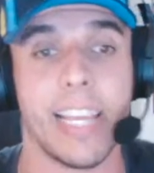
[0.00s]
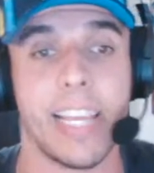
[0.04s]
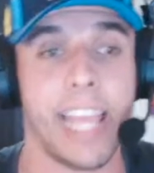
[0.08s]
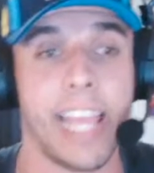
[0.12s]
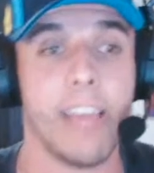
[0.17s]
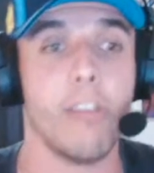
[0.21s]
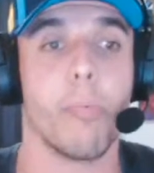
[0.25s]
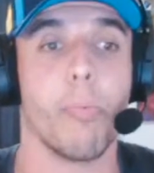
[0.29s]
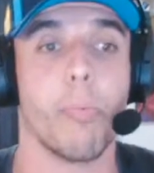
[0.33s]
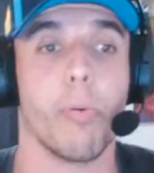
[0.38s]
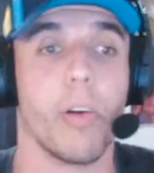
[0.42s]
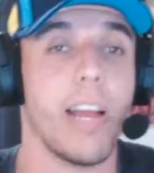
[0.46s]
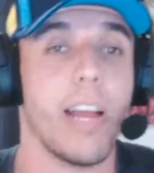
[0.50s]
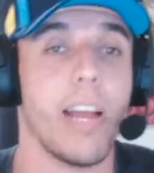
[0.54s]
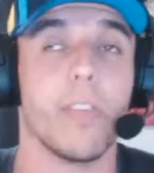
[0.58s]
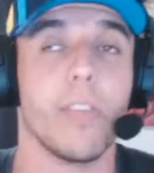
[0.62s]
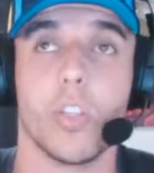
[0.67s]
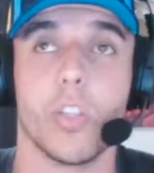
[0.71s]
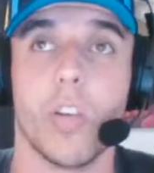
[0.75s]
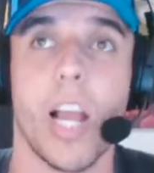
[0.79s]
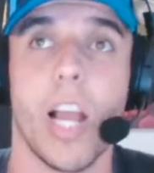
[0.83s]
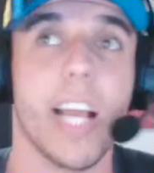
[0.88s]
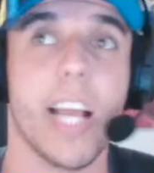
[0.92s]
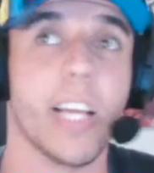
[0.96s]
Brown with
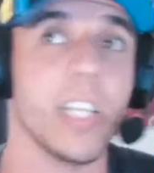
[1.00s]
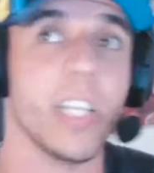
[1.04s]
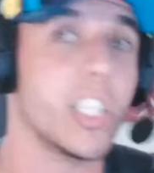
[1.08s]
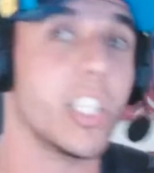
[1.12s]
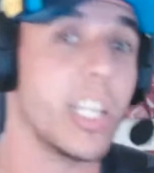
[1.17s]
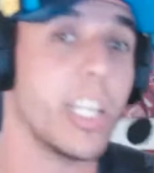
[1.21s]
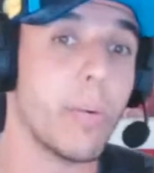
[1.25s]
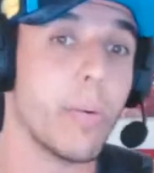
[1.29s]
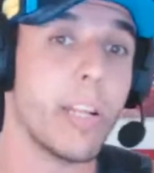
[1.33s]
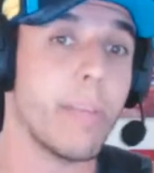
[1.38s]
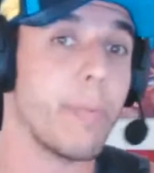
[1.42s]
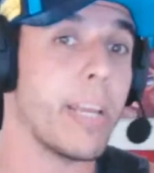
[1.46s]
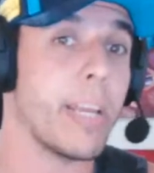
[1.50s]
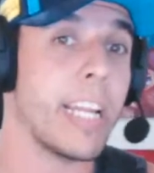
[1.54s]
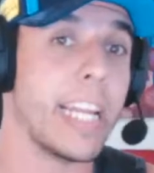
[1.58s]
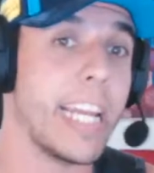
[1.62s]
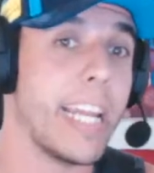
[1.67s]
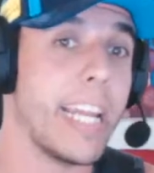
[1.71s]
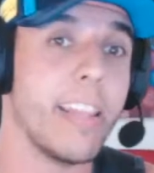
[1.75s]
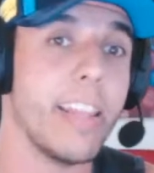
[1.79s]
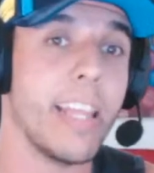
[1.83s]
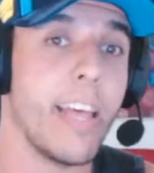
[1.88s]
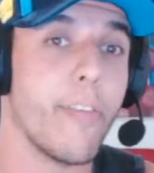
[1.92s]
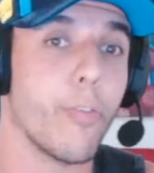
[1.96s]
the Dragons. She would have been
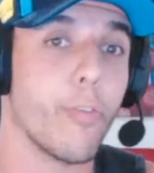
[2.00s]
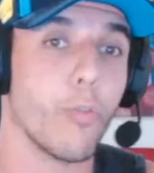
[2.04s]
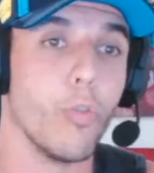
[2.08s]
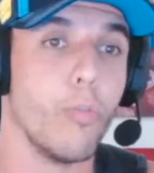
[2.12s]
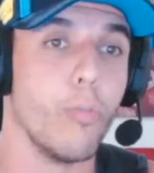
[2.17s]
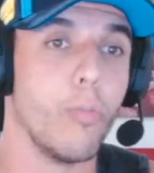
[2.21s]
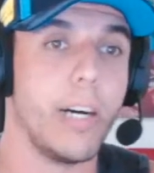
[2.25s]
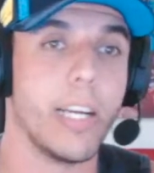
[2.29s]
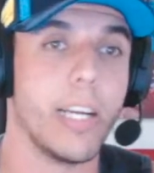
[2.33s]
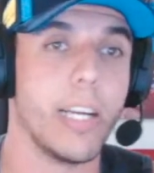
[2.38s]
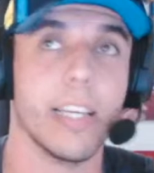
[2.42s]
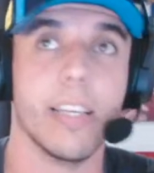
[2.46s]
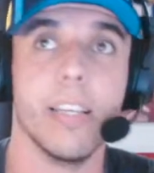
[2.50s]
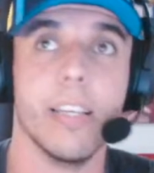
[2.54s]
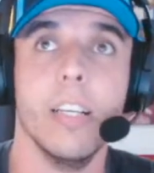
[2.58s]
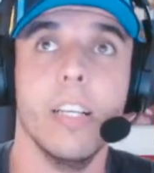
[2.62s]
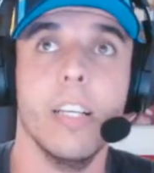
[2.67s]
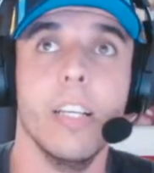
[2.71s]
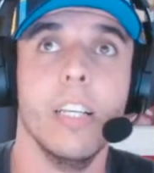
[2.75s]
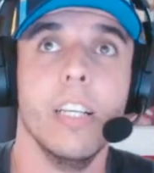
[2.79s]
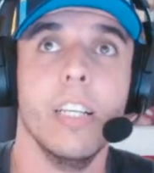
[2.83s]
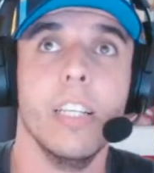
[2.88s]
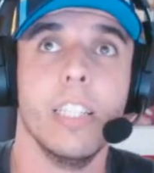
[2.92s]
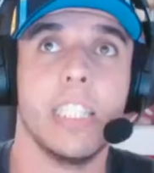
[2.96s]
in there for all money.
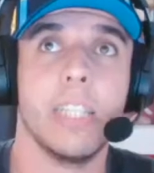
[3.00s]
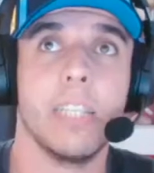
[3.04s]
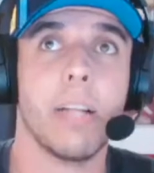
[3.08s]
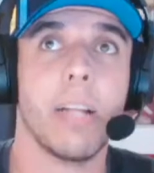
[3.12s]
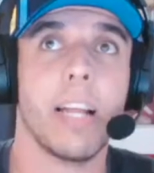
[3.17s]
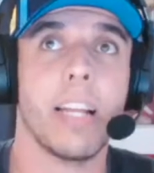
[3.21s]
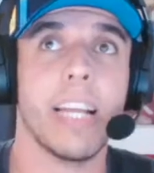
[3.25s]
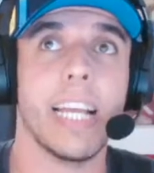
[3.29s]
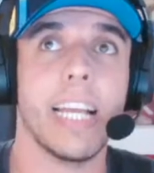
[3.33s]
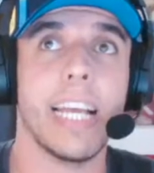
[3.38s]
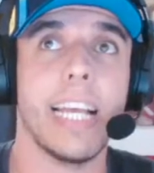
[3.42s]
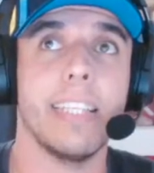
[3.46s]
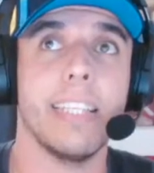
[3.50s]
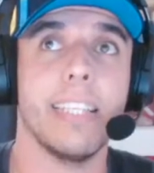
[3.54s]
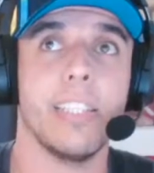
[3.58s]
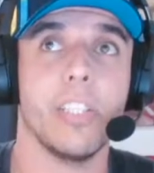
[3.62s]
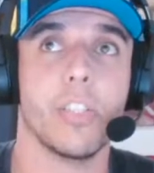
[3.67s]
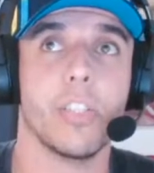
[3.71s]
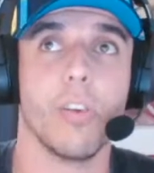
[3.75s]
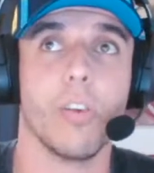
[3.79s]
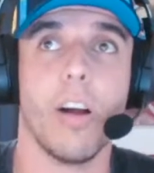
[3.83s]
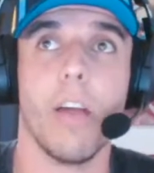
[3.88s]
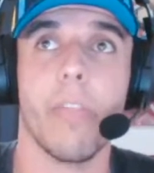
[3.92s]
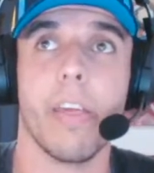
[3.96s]
She would have had an easy
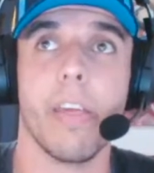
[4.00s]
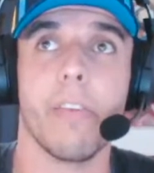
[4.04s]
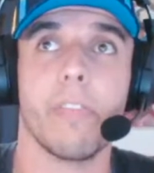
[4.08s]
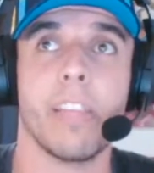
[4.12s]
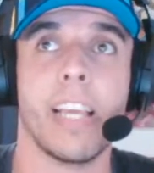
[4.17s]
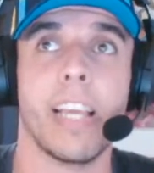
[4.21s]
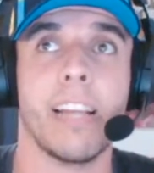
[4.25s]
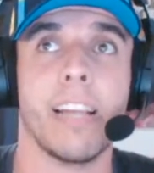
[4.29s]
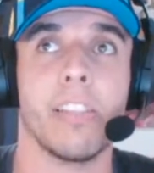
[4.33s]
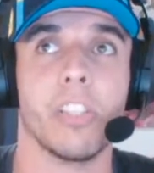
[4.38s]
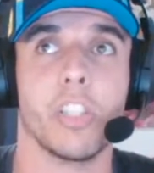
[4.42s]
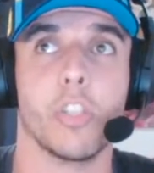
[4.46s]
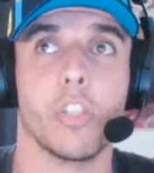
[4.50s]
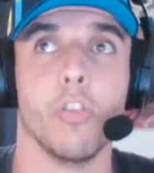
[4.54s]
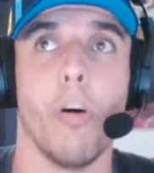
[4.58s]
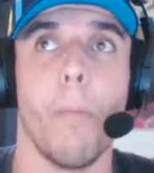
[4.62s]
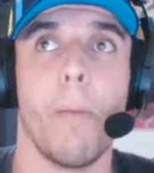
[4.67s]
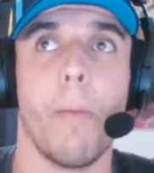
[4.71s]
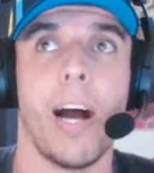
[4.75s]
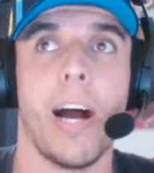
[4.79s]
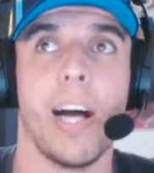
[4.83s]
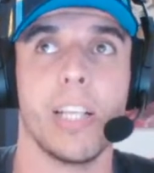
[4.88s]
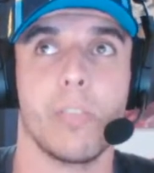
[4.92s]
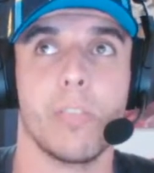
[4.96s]
try there if he had the short
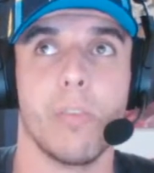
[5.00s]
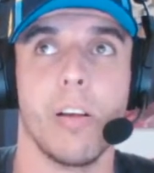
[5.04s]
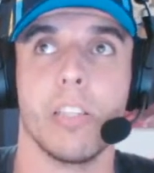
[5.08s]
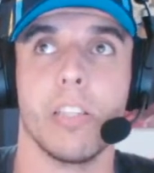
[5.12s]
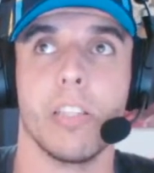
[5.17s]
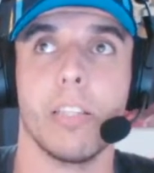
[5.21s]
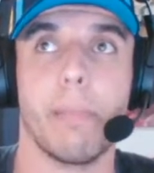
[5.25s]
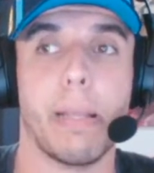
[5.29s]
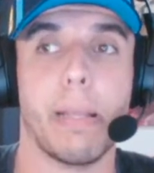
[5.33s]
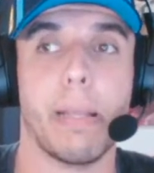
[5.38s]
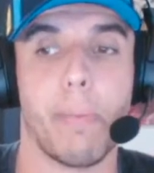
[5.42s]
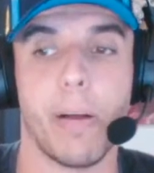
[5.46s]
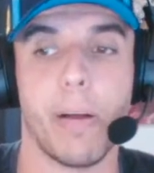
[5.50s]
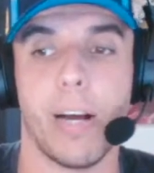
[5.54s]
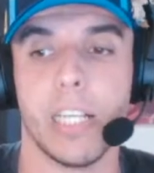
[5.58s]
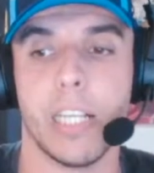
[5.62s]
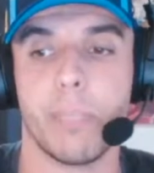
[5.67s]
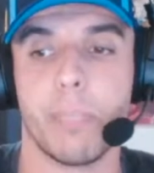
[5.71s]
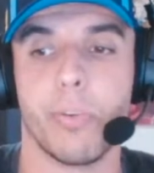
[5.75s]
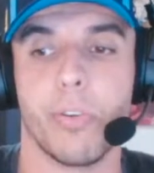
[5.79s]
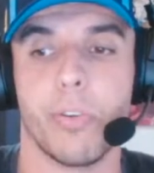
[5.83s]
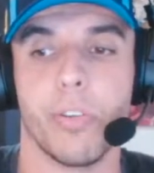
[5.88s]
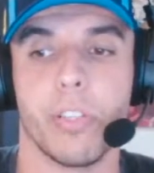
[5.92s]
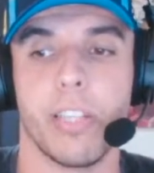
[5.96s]
pass rather than the big pass
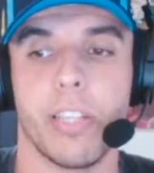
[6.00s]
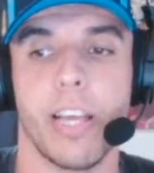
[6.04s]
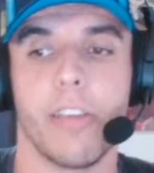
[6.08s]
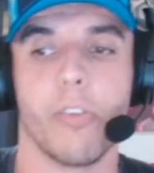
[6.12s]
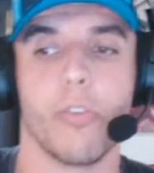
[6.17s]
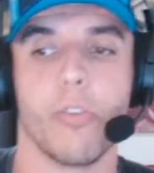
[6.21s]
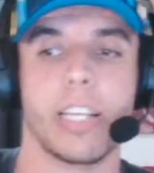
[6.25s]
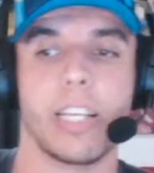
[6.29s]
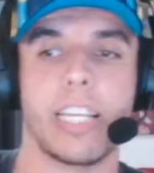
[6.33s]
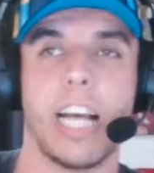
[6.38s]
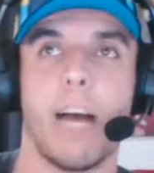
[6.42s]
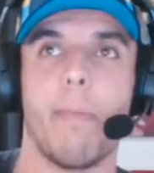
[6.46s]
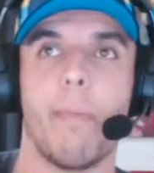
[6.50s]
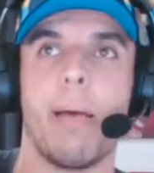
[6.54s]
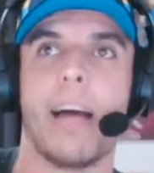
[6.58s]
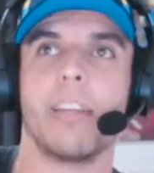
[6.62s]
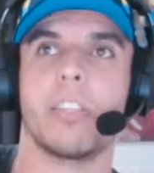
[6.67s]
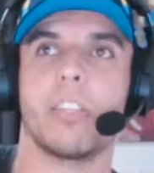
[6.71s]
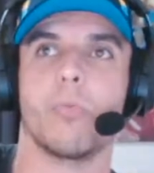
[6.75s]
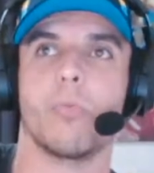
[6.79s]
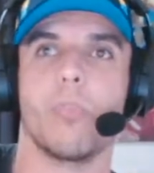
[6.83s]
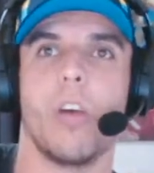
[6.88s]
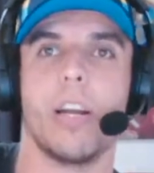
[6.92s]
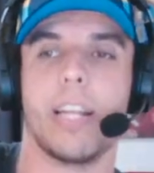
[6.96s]
because they'd already come out
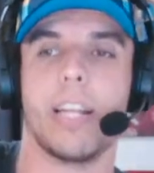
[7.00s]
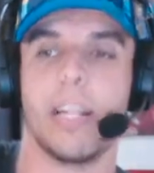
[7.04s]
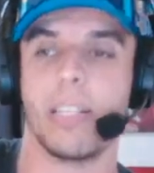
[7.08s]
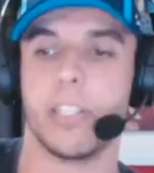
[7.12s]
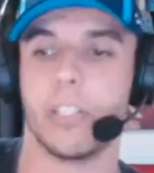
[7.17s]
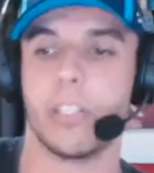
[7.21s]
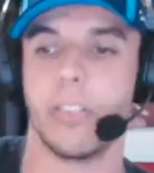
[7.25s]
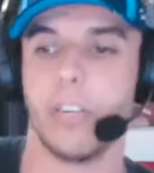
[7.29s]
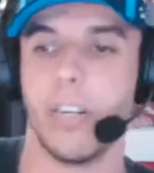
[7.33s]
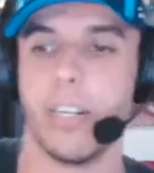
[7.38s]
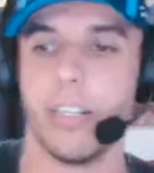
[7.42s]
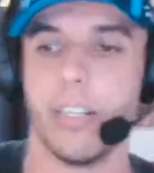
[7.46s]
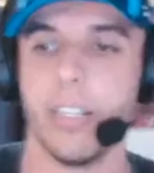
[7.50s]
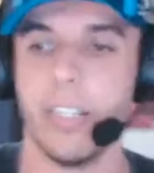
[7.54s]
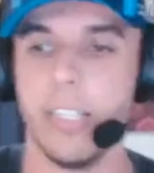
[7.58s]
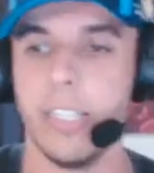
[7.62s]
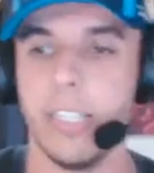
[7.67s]
to the right-hand side.